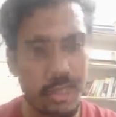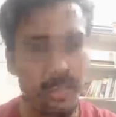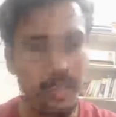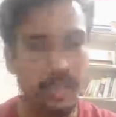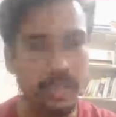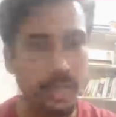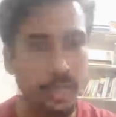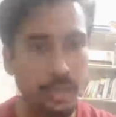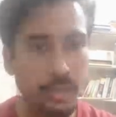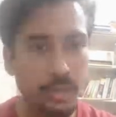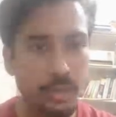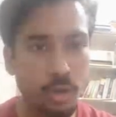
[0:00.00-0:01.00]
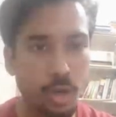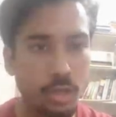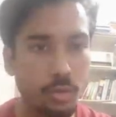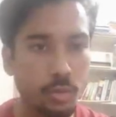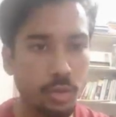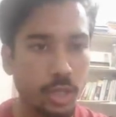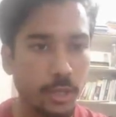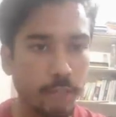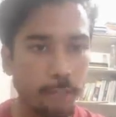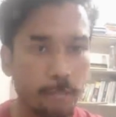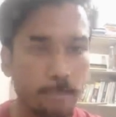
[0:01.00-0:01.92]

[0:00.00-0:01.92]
entity dot OK